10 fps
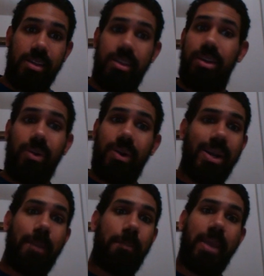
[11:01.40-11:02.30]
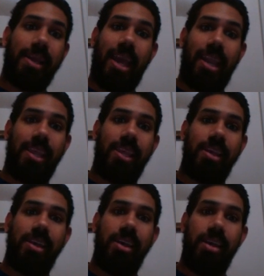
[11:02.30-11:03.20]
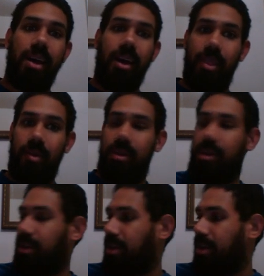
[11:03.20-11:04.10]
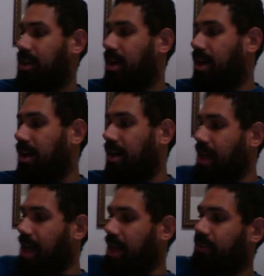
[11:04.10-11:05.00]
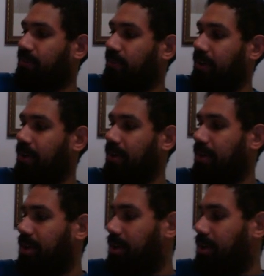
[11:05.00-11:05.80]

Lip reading: You couldn't pick any other. As for